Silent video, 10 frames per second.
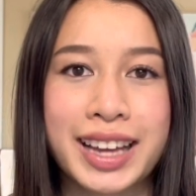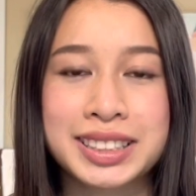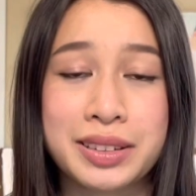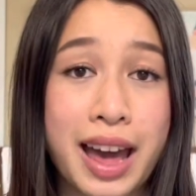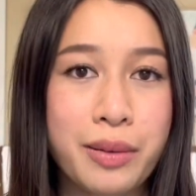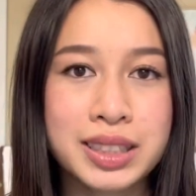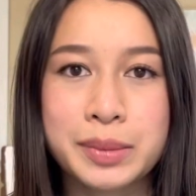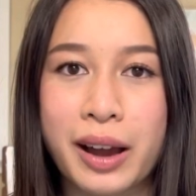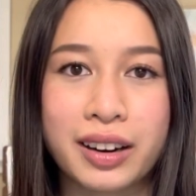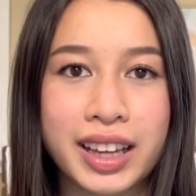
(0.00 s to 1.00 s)
So that was
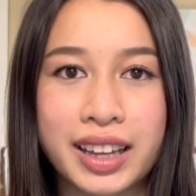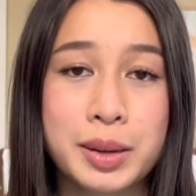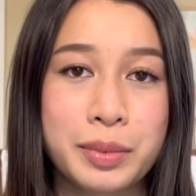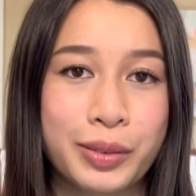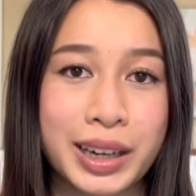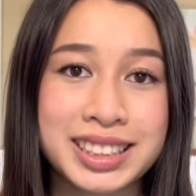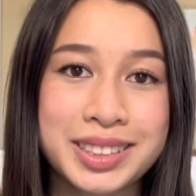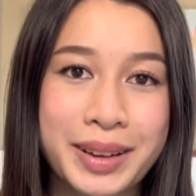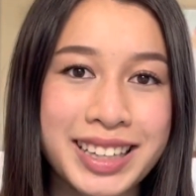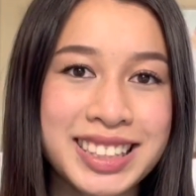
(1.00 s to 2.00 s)
about it before I
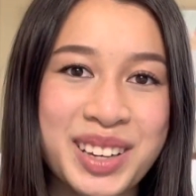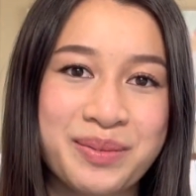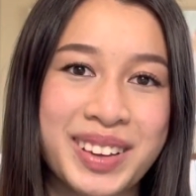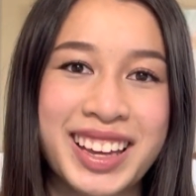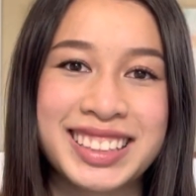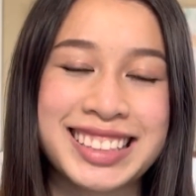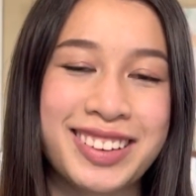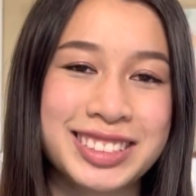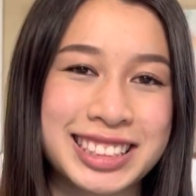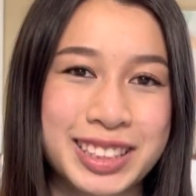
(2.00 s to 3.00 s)
took my exam. And
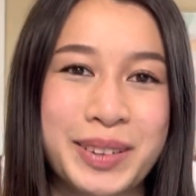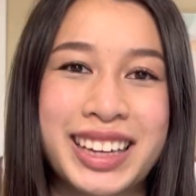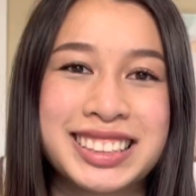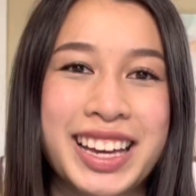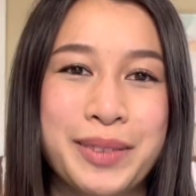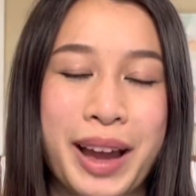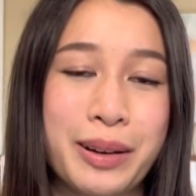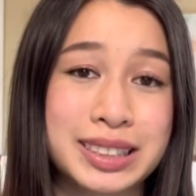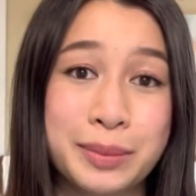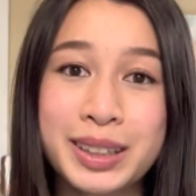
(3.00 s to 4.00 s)
after I took my exam, I
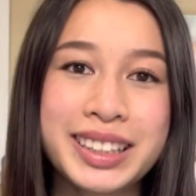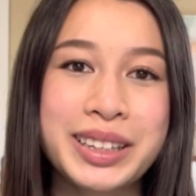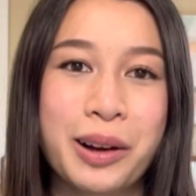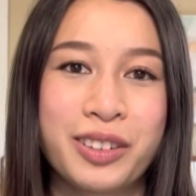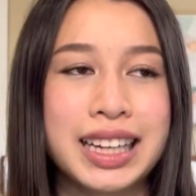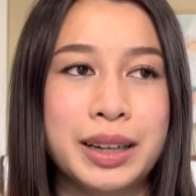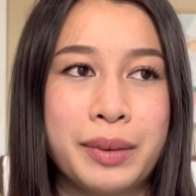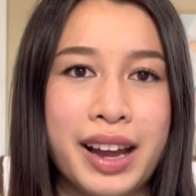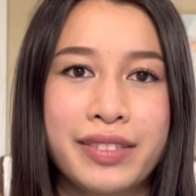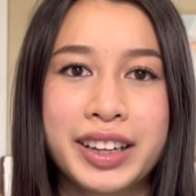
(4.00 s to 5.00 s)
was completely over. Um,
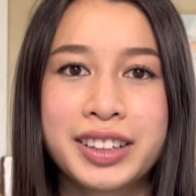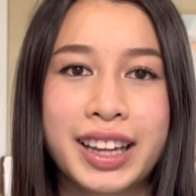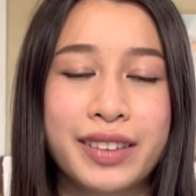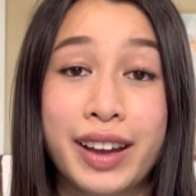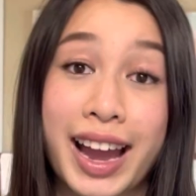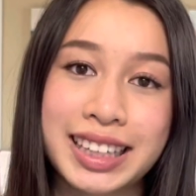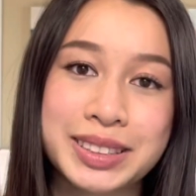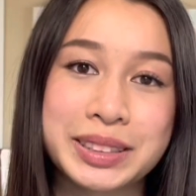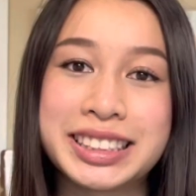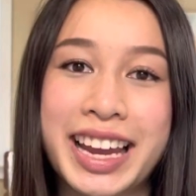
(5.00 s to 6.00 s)
I figured that if I had to
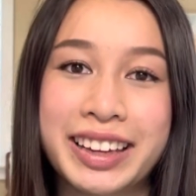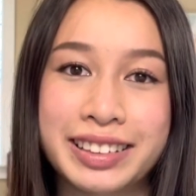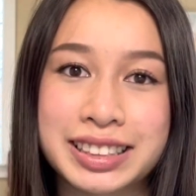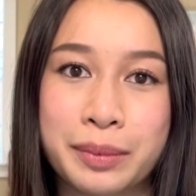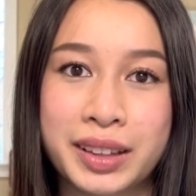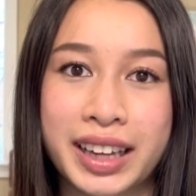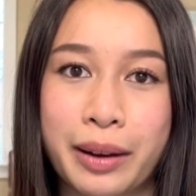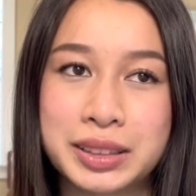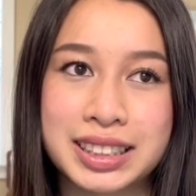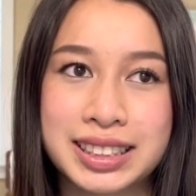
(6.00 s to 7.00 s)
retake it or something, I
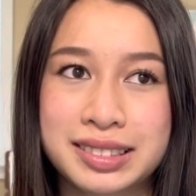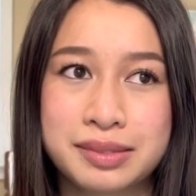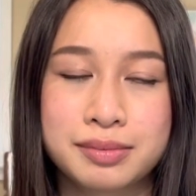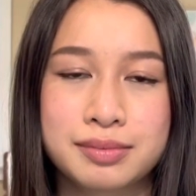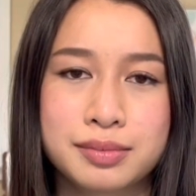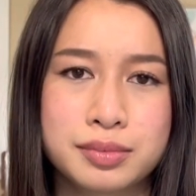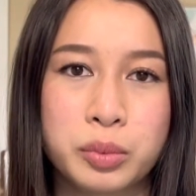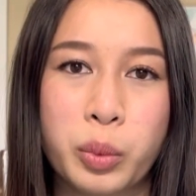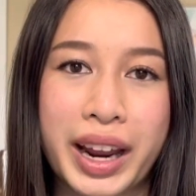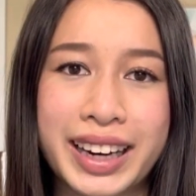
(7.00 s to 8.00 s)
would just
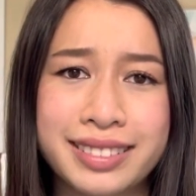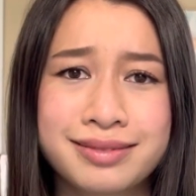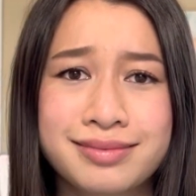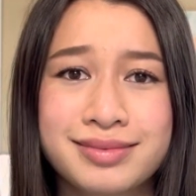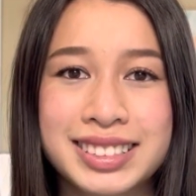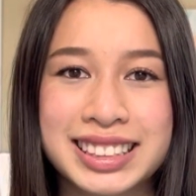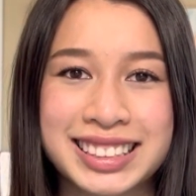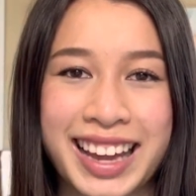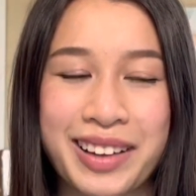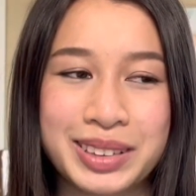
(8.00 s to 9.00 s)
wait because
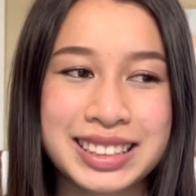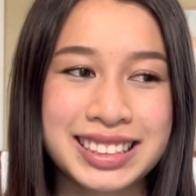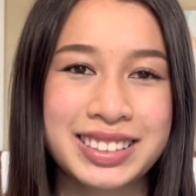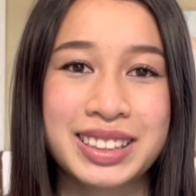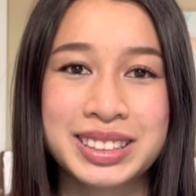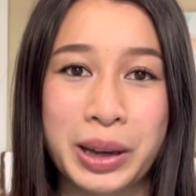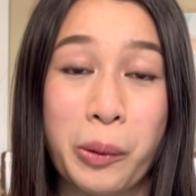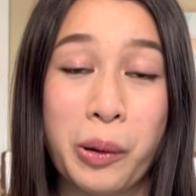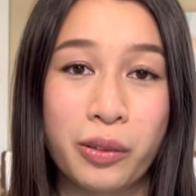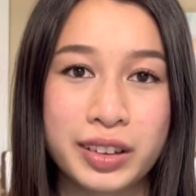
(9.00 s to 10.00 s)
I was
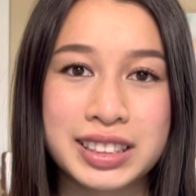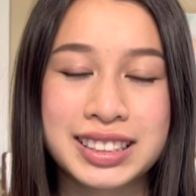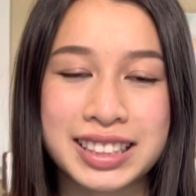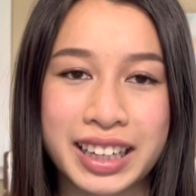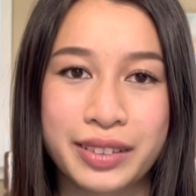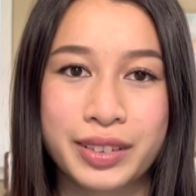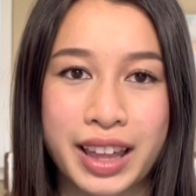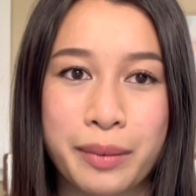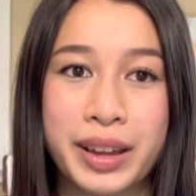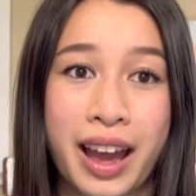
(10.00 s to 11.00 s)
so over studying for the
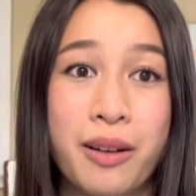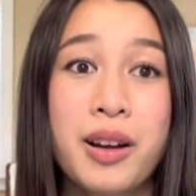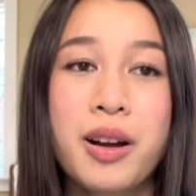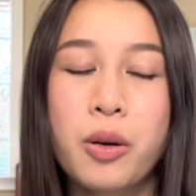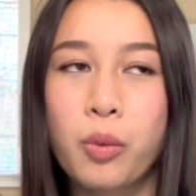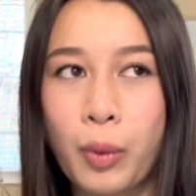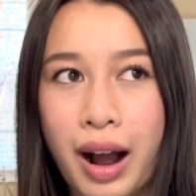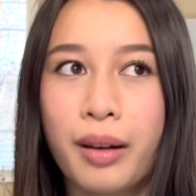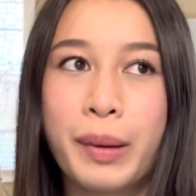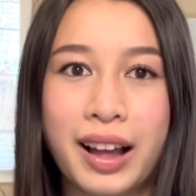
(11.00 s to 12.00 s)
MCAT
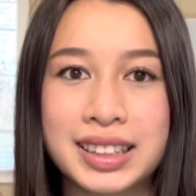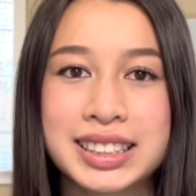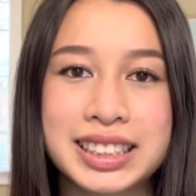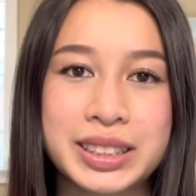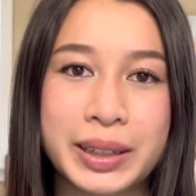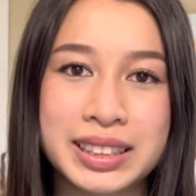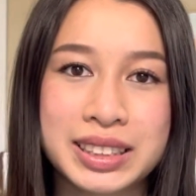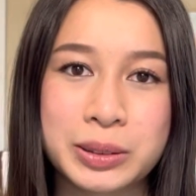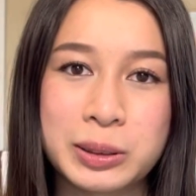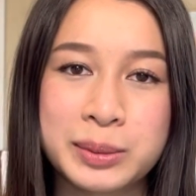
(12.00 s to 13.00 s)
while balancing doing
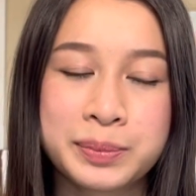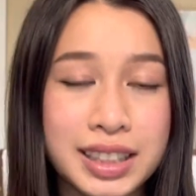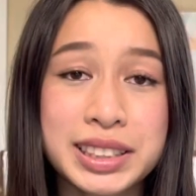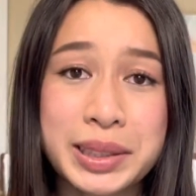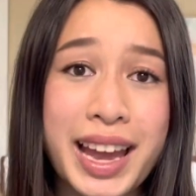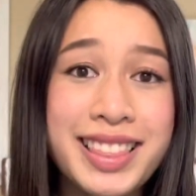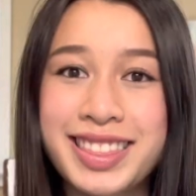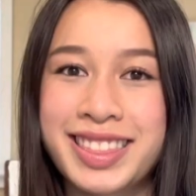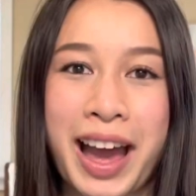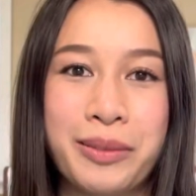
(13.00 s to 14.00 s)
school. So
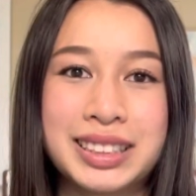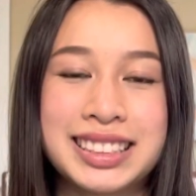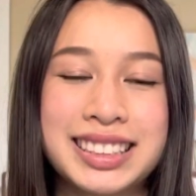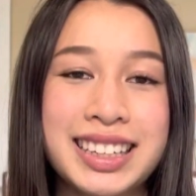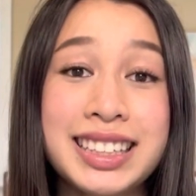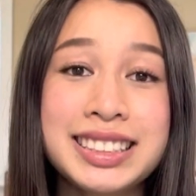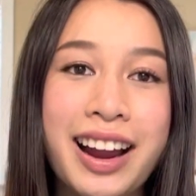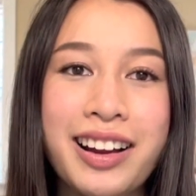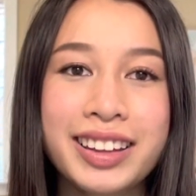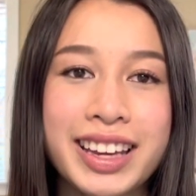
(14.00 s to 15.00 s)
again, that was
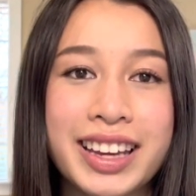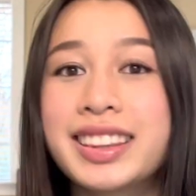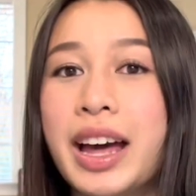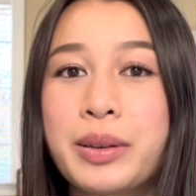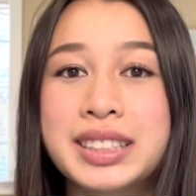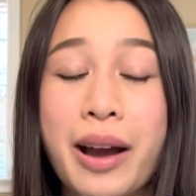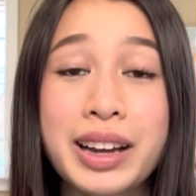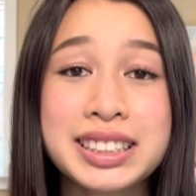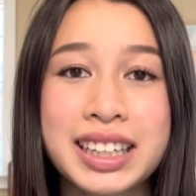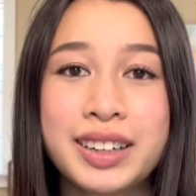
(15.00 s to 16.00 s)
entirely it. That was how I
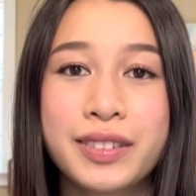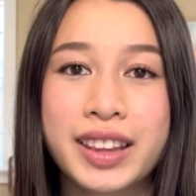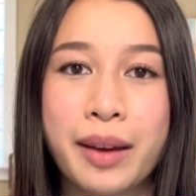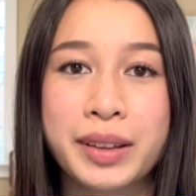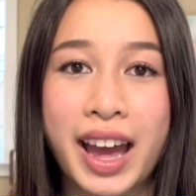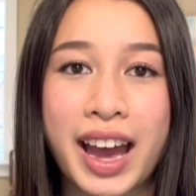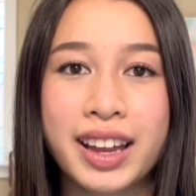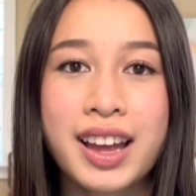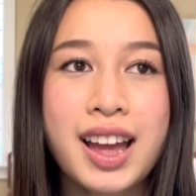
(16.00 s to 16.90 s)
studied for the MCAT.